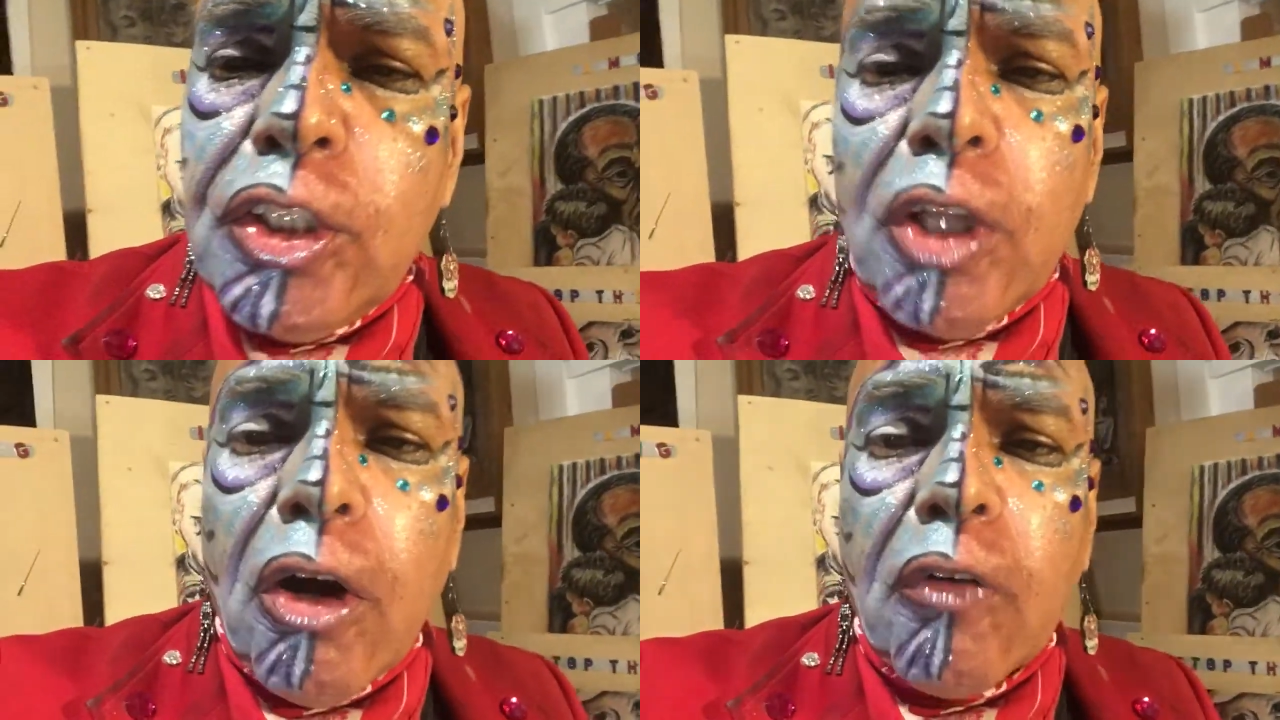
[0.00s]

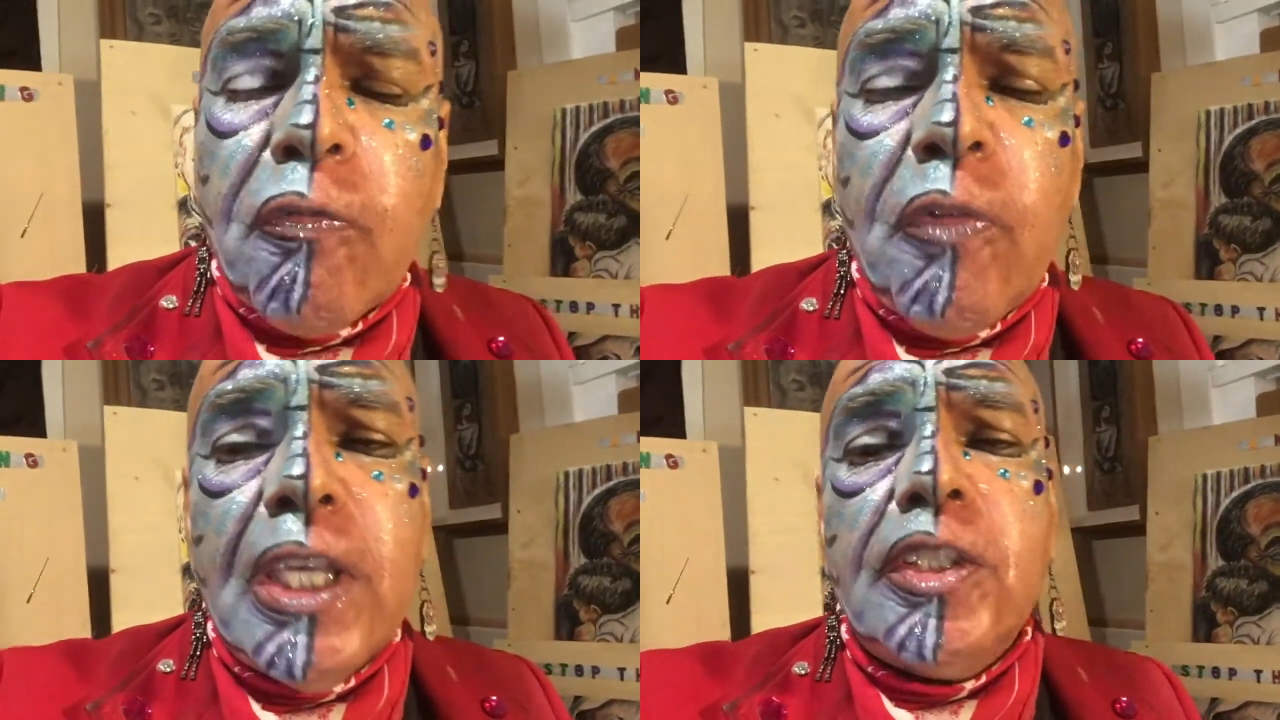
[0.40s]
dark
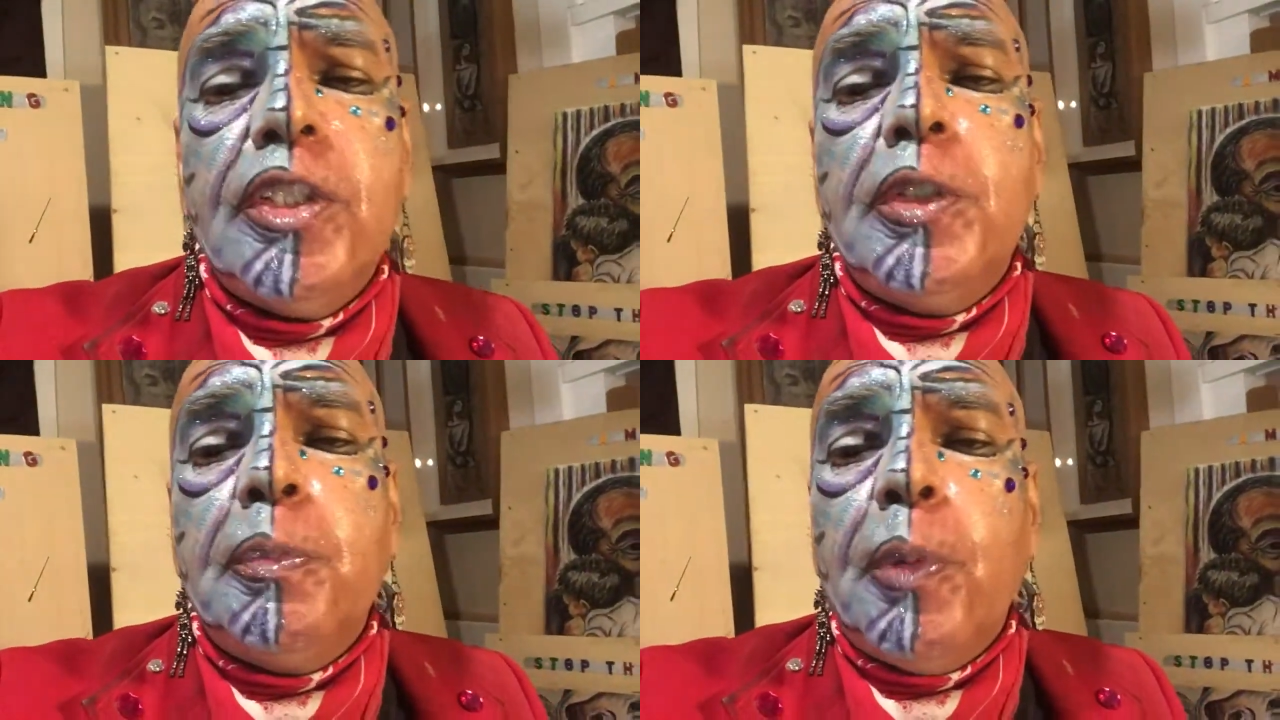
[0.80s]

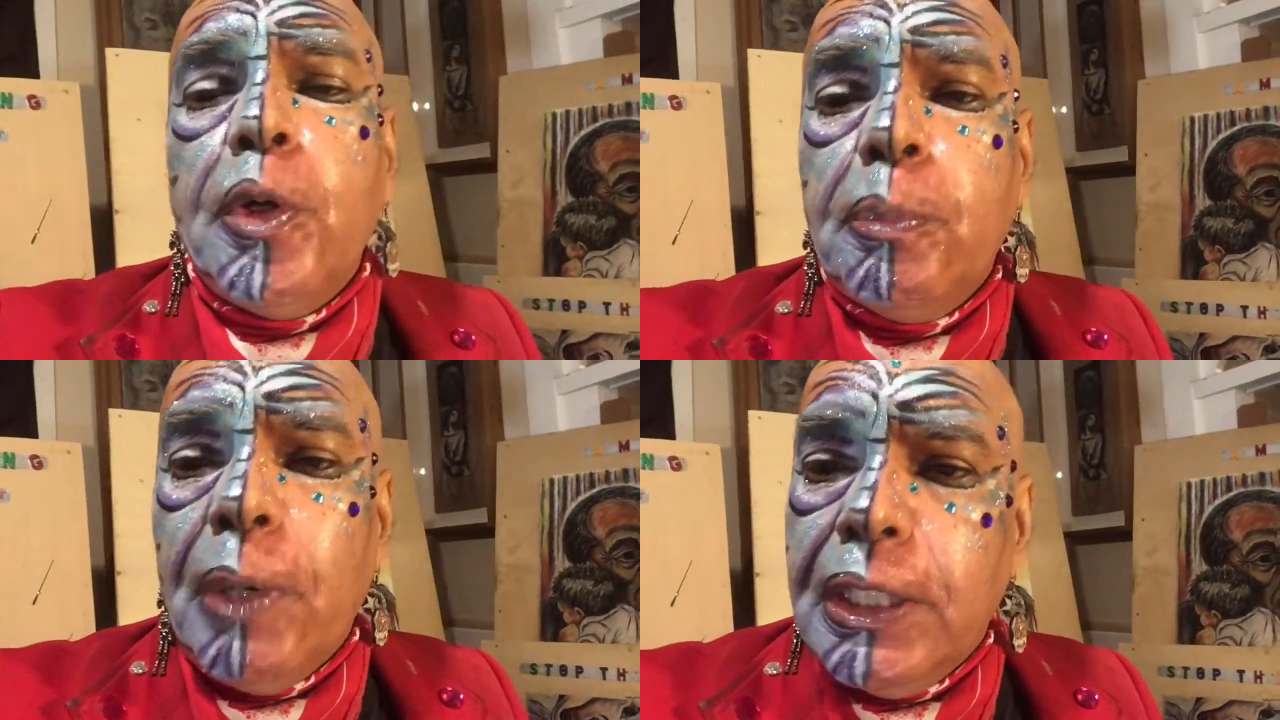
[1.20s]
faces
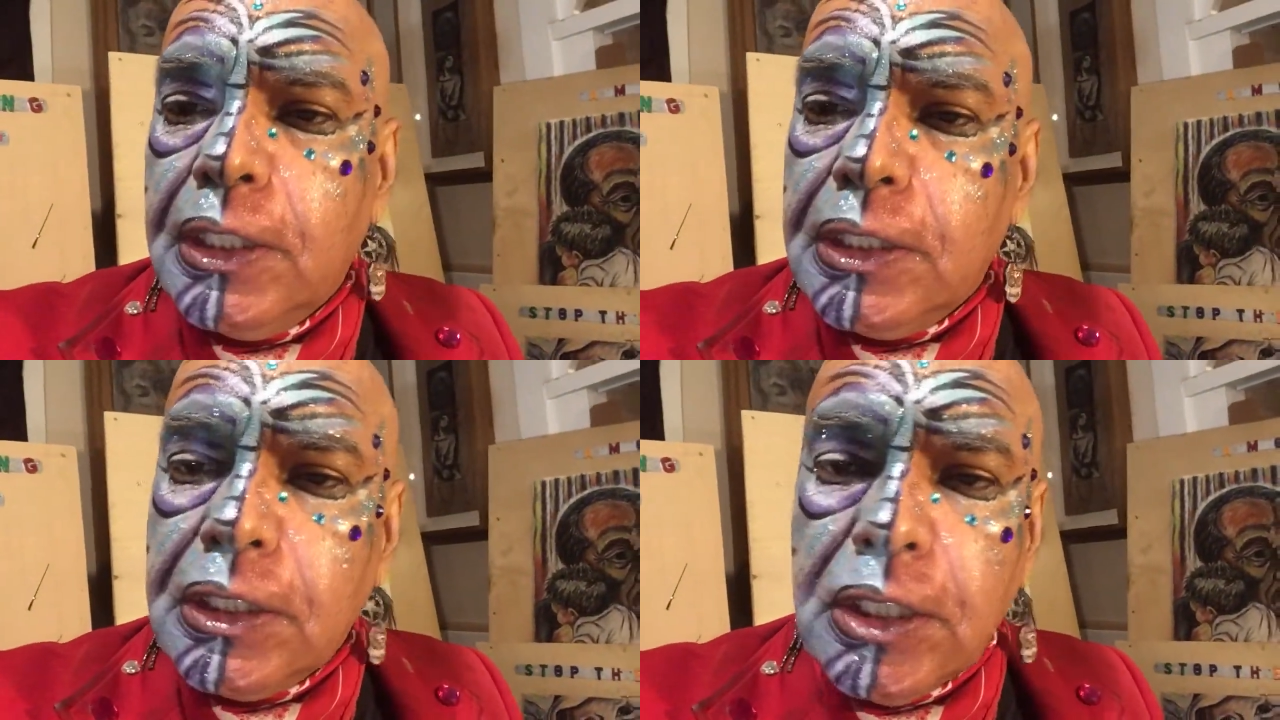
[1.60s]
burnt by the
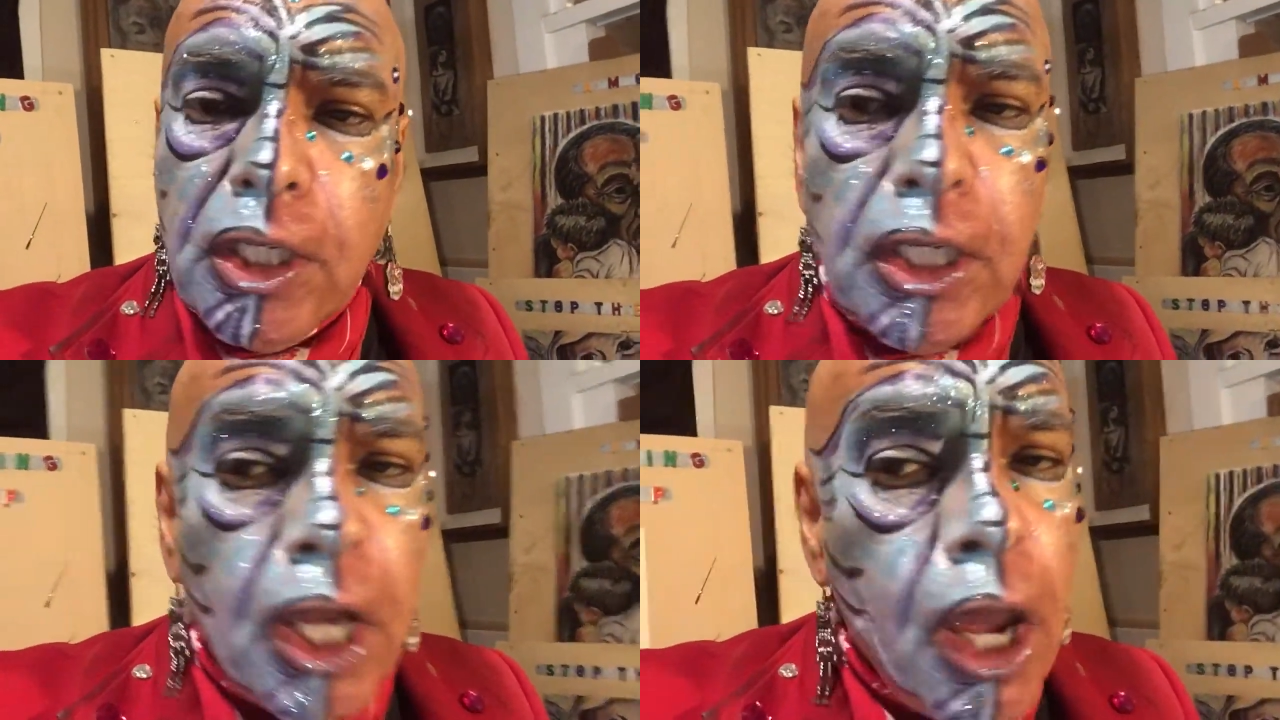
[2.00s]

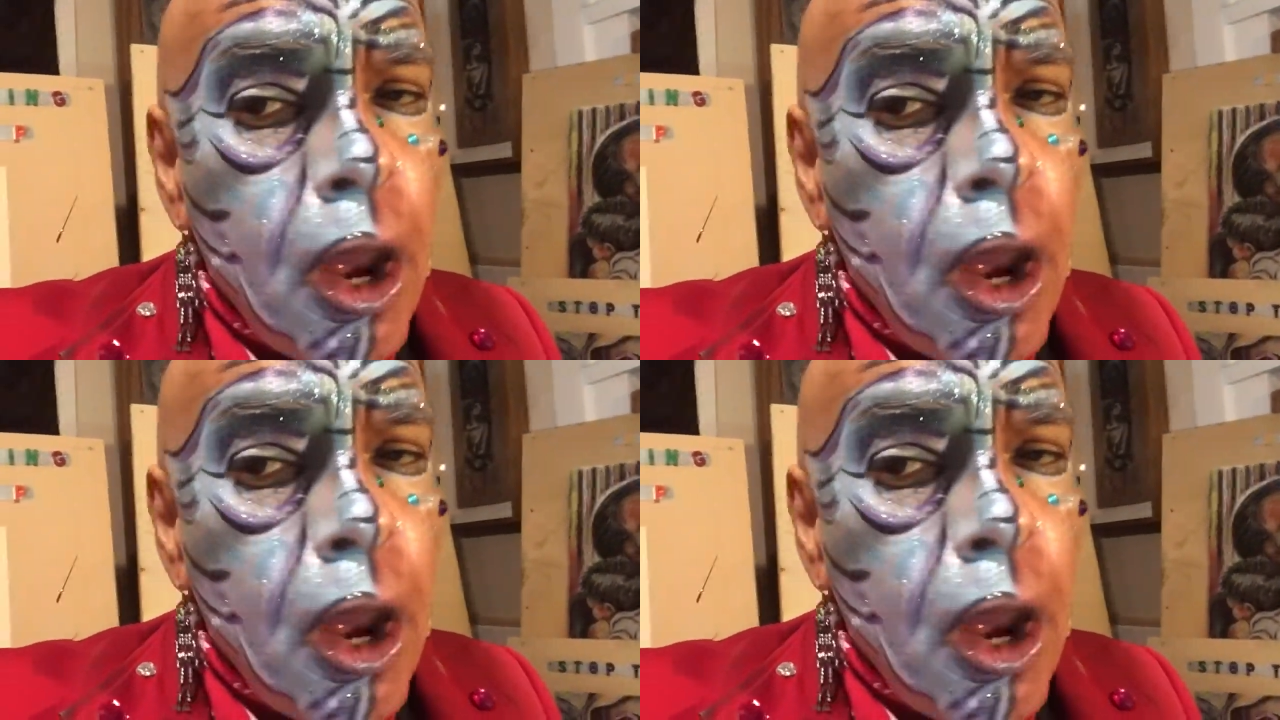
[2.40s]
sun,